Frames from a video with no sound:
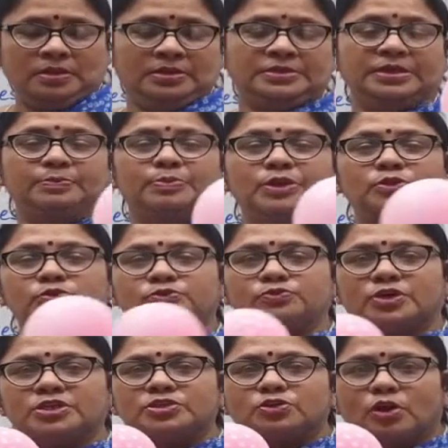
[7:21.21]
The balloon
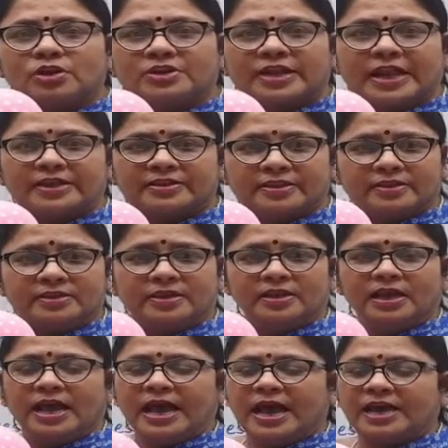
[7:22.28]
was contracted,
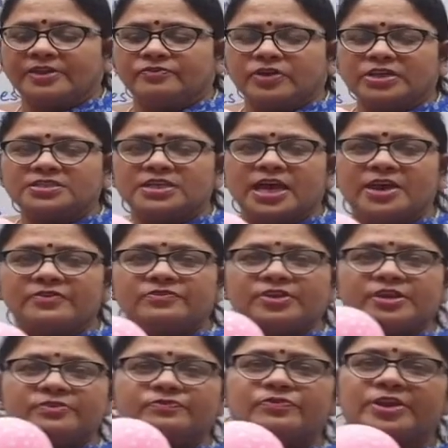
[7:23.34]
and once I
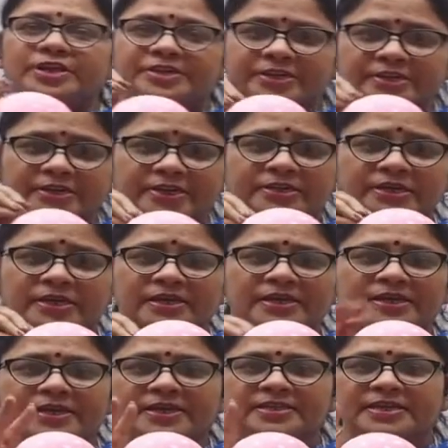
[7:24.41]
have inflated it,
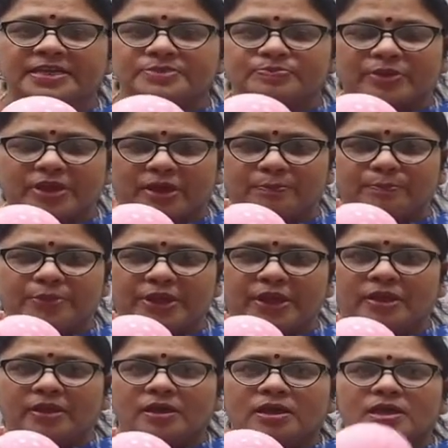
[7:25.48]
it has become
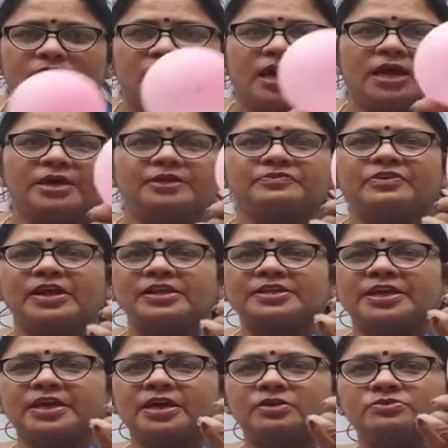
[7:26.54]
big. If I
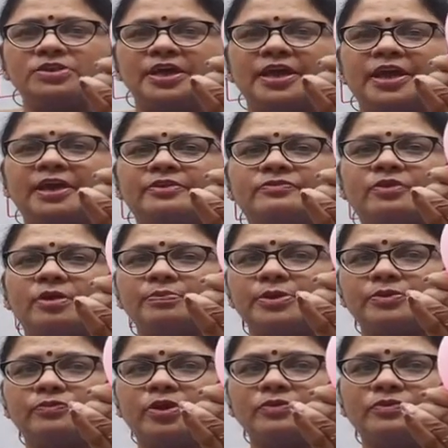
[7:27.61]
take out the air from
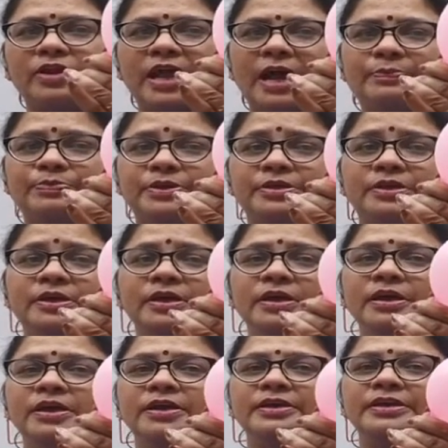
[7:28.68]
it, what will happen?
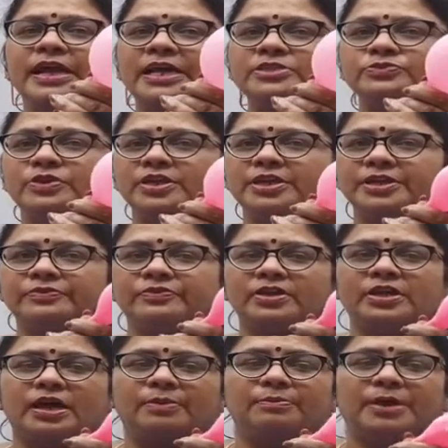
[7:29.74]
Gradually it
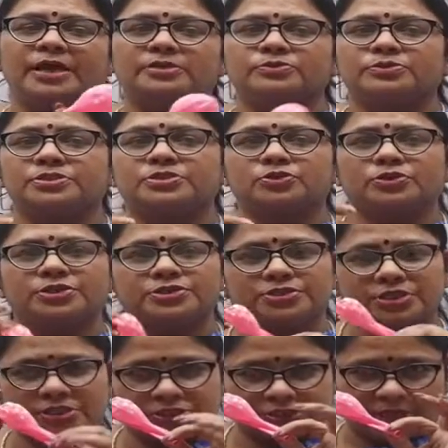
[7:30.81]
will come back to its
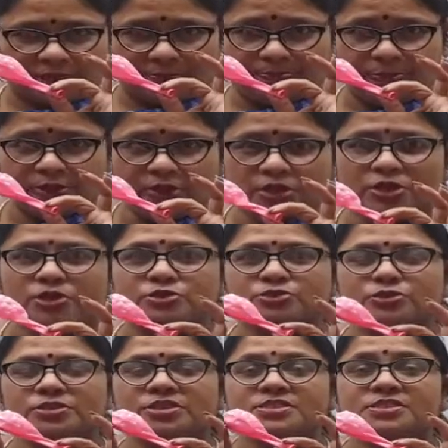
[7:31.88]
original shape.
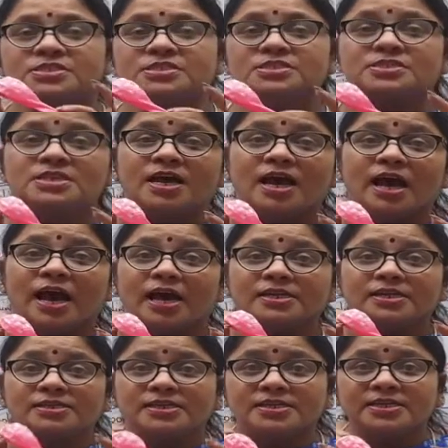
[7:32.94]
So this is
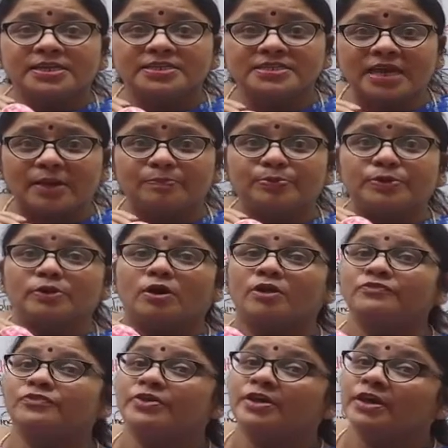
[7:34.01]
another example
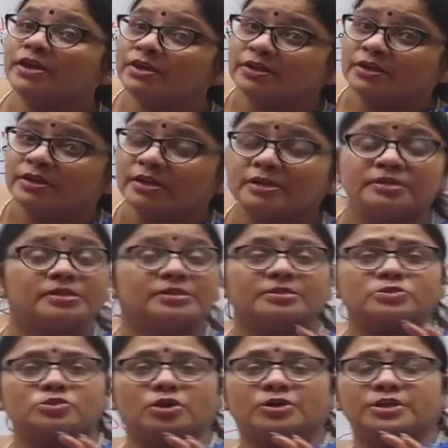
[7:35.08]
of
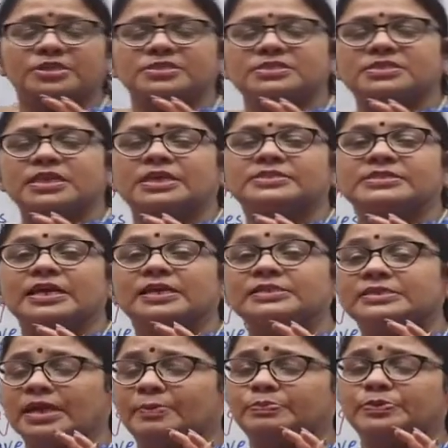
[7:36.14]
it is an
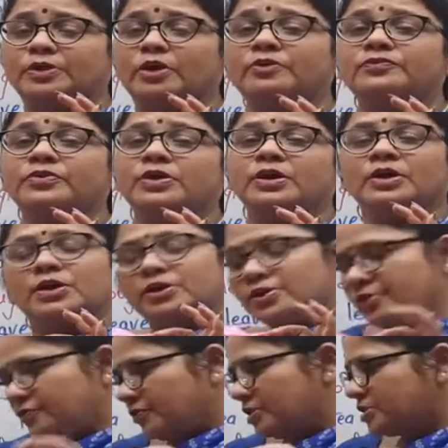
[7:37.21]
example of
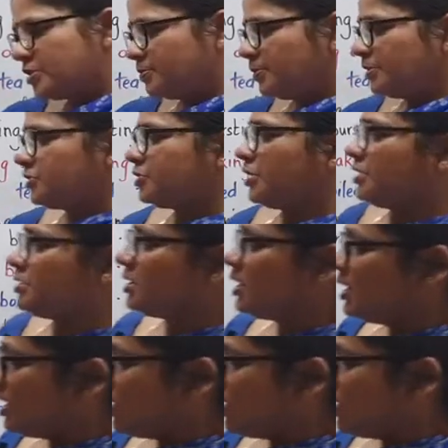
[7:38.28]
reversible change.